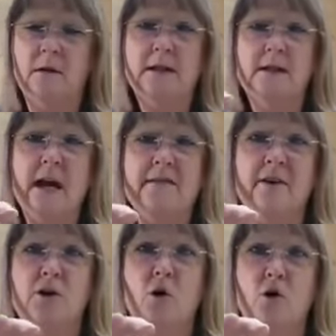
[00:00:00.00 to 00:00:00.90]
It's kind of a
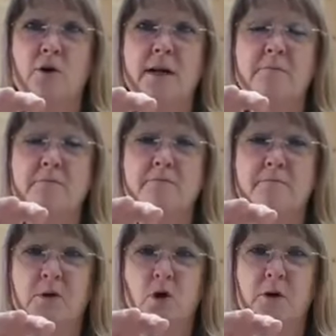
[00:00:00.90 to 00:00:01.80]

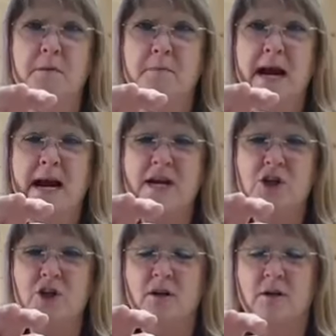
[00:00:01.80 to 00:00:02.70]
golden
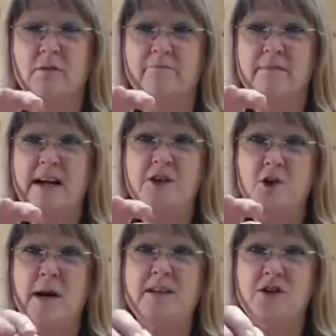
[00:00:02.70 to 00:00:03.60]
beige next
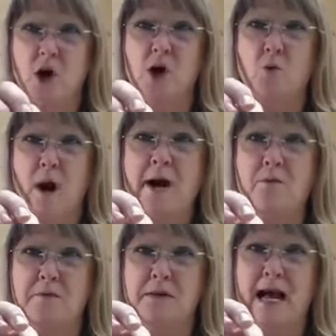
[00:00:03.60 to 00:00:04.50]
to a stark white
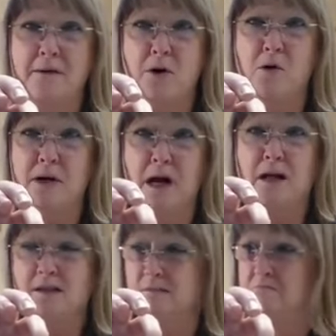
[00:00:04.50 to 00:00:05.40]
with black polka
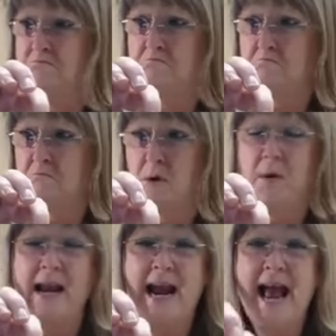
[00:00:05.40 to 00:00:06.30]
dots. But
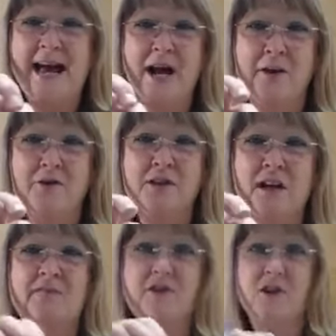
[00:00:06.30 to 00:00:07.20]
when I add other
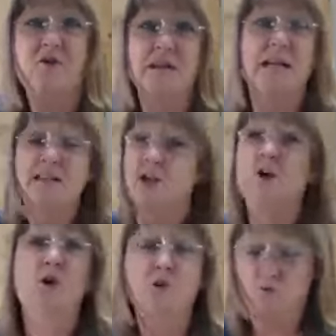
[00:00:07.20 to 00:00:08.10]
stuff to it, it's all
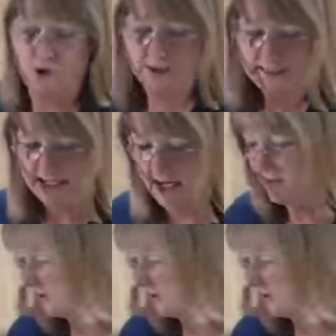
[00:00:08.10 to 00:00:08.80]
going to work together.